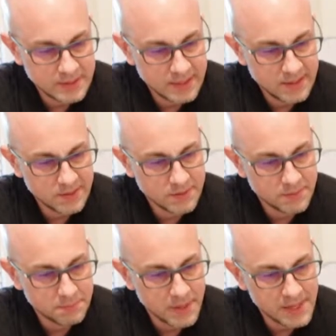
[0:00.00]
out
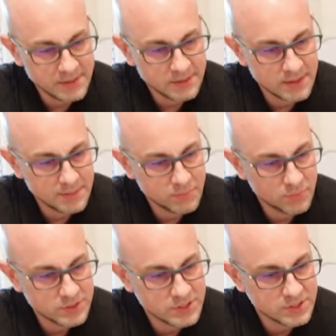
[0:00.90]
the model up,
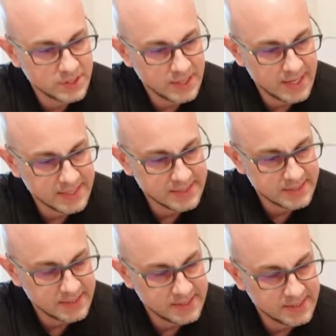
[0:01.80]
which is the
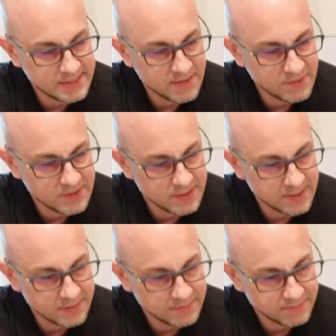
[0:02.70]
XT70.